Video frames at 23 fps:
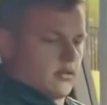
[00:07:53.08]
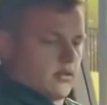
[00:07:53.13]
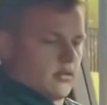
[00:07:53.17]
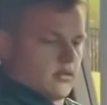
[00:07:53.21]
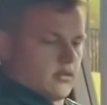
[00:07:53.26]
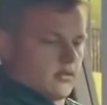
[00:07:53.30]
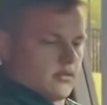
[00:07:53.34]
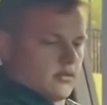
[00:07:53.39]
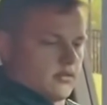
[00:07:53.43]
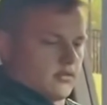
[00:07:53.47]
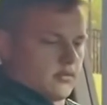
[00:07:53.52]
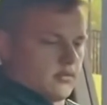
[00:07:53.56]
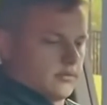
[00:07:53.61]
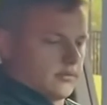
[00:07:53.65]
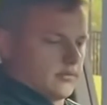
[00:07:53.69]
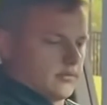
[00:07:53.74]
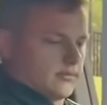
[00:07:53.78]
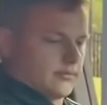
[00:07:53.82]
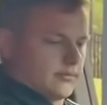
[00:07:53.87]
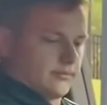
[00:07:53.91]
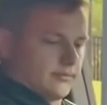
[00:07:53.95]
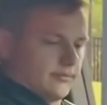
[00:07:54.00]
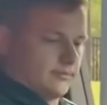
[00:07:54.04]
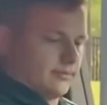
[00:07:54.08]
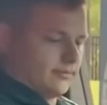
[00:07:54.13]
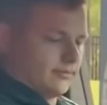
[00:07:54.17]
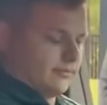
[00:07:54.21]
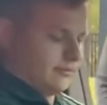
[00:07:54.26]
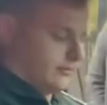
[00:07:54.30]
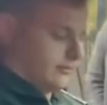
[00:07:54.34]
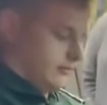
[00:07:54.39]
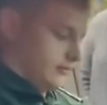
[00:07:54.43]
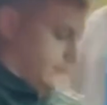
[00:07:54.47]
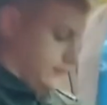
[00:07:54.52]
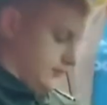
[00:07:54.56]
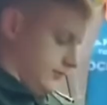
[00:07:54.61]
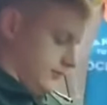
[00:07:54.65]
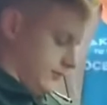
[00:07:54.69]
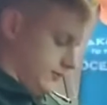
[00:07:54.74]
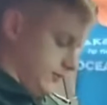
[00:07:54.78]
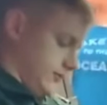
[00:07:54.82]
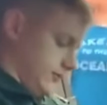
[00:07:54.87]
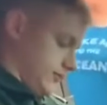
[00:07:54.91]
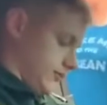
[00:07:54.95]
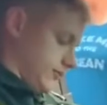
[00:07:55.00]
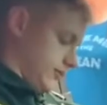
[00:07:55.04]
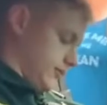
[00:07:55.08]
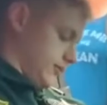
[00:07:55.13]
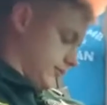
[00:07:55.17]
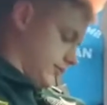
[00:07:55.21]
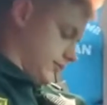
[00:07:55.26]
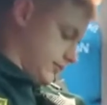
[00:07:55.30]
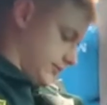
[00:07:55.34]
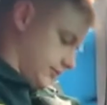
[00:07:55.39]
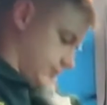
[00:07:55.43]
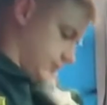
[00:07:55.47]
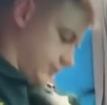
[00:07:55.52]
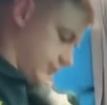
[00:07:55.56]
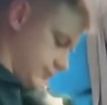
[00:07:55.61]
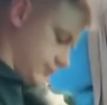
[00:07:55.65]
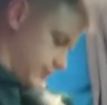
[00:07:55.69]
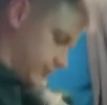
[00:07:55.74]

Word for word: live for many years. Mm-hmm.